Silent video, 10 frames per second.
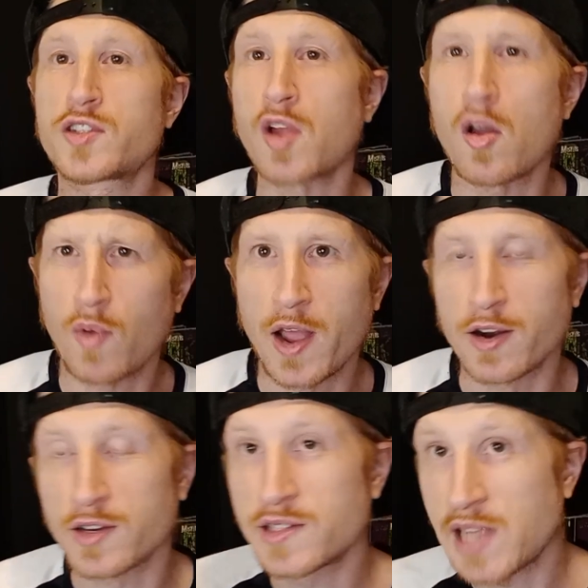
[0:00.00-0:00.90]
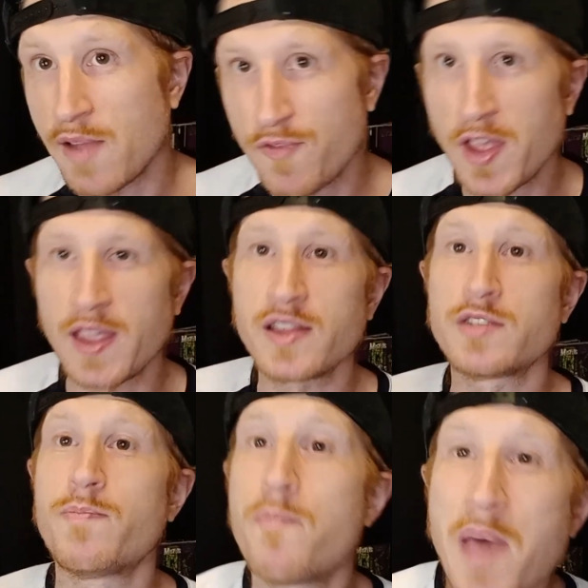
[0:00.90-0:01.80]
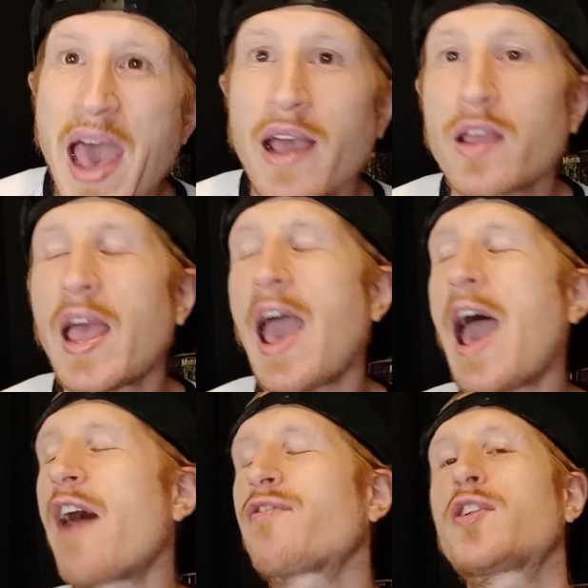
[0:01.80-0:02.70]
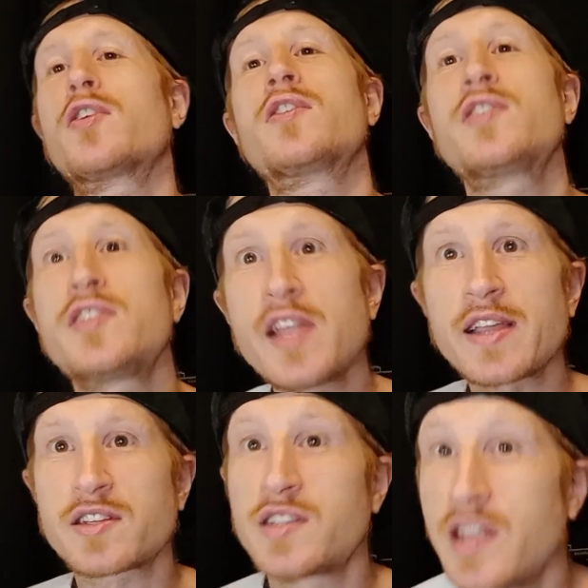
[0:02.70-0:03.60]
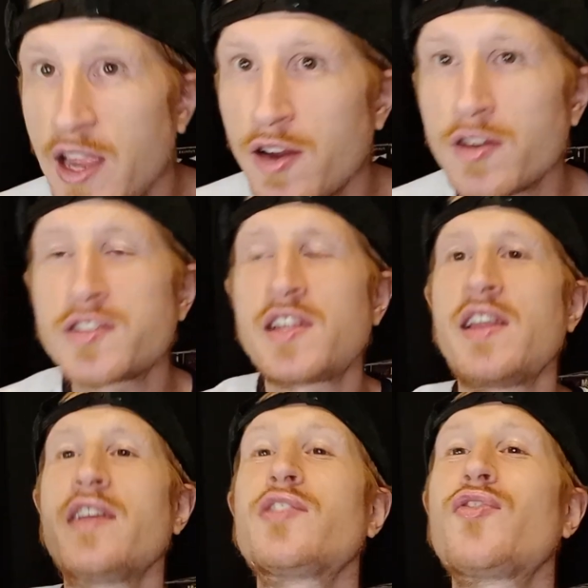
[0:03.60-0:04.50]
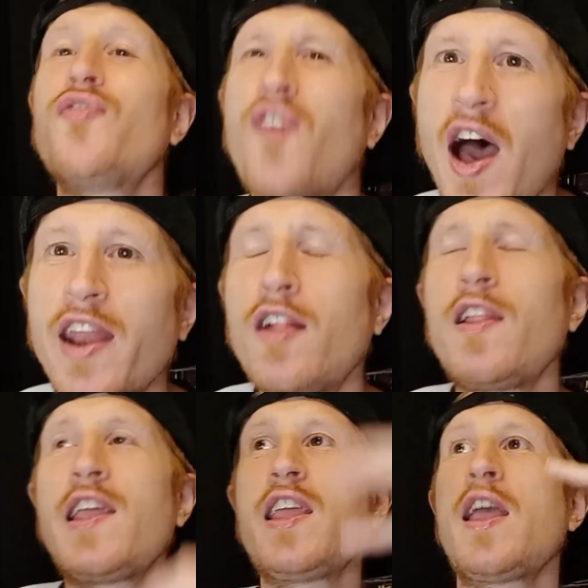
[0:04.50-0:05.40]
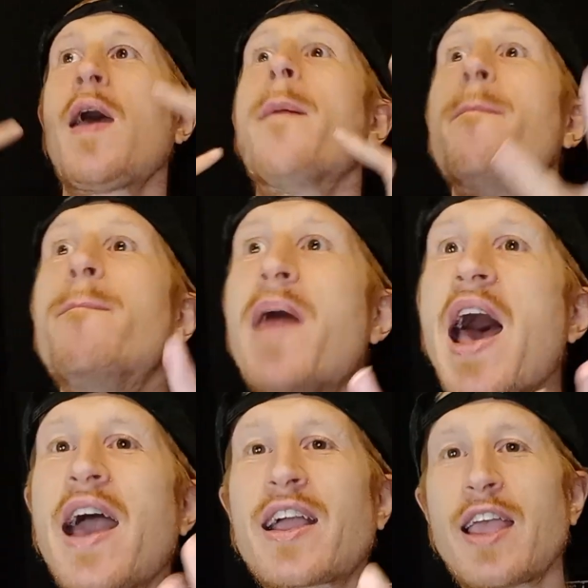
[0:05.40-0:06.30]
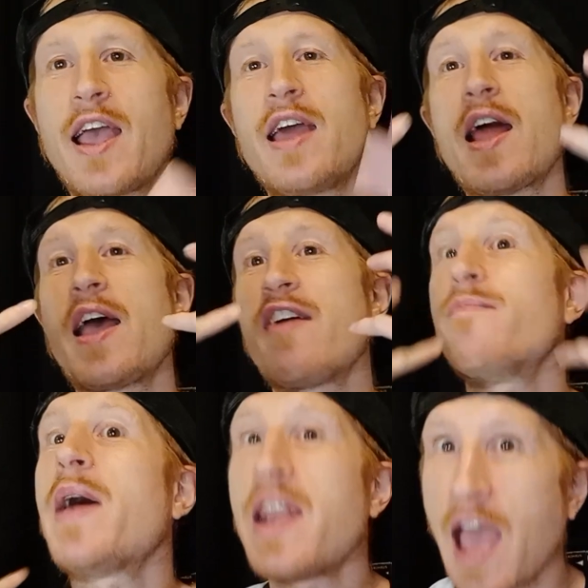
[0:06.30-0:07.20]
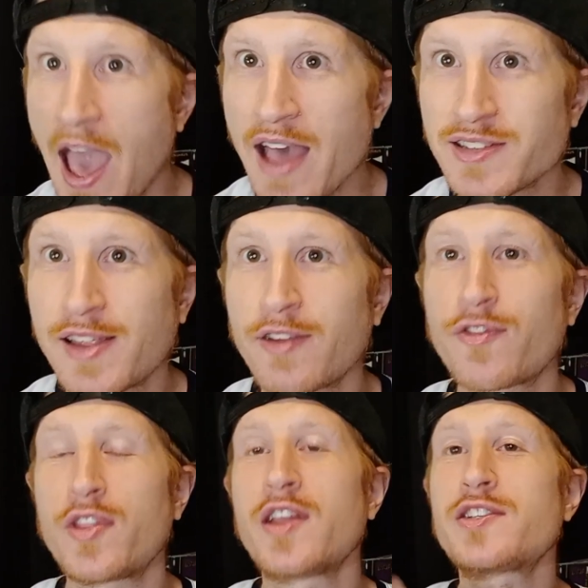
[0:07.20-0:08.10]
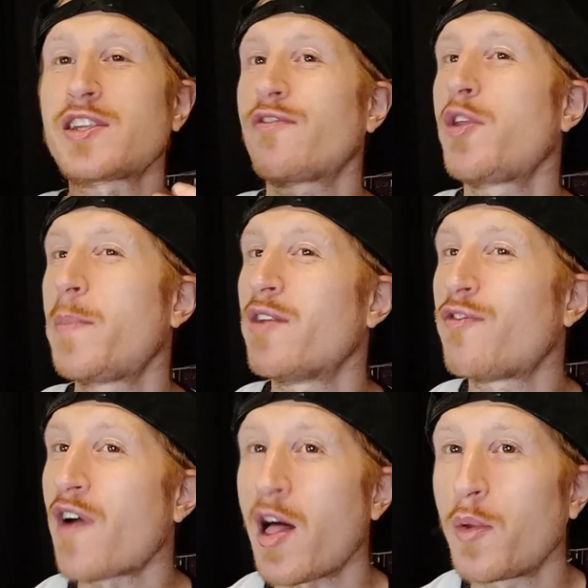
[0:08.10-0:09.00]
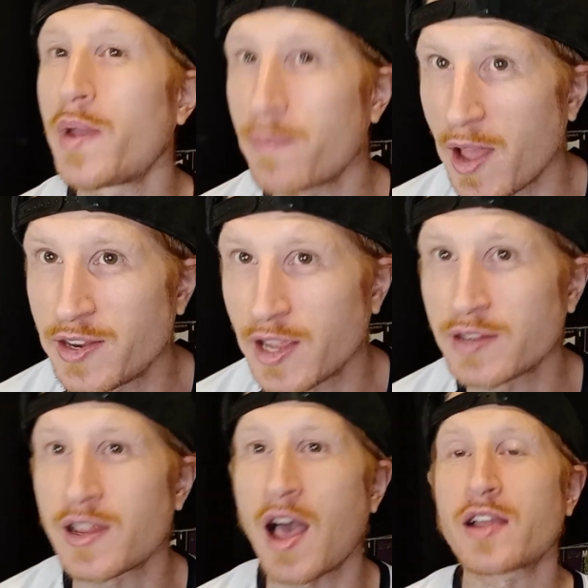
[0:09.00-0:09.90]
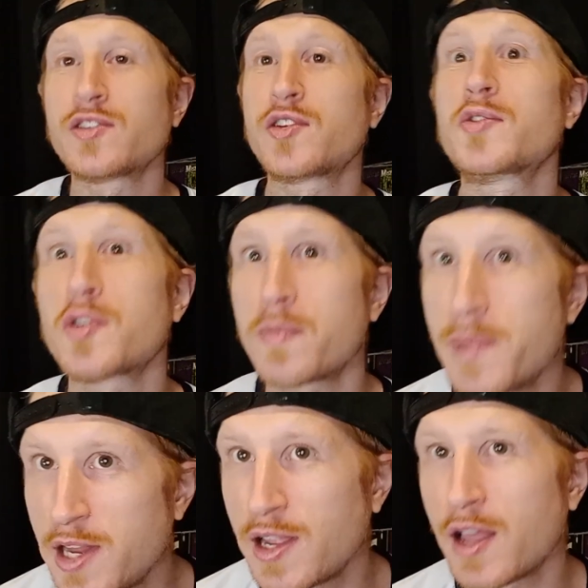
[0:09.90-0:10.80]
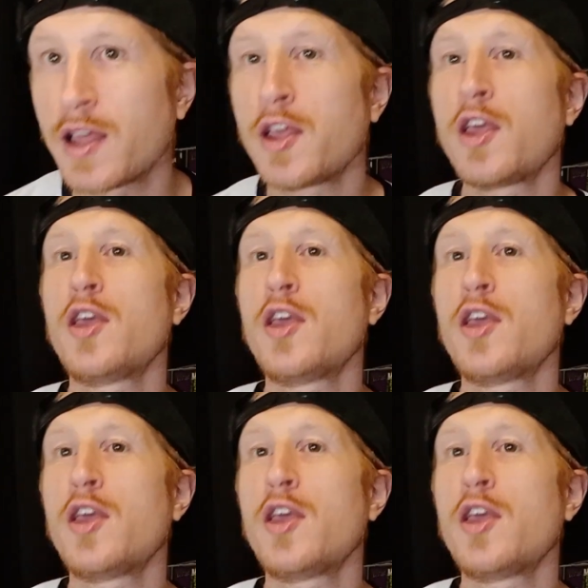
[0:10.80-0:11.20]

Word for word: songwriter, Sampha is back after six years. He is finally back, and I have been asking for this. If you've been following my TikTok and social media,